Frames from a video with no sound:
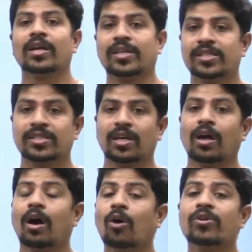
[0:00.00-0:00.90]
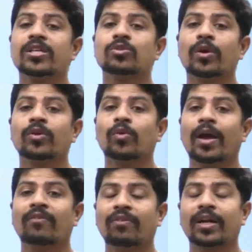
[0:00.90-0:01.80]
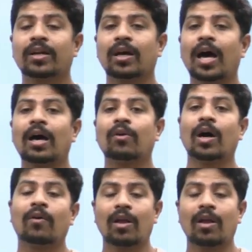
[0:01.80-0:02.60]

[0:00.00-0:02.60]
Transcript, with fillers: Yes, how it is going to affect our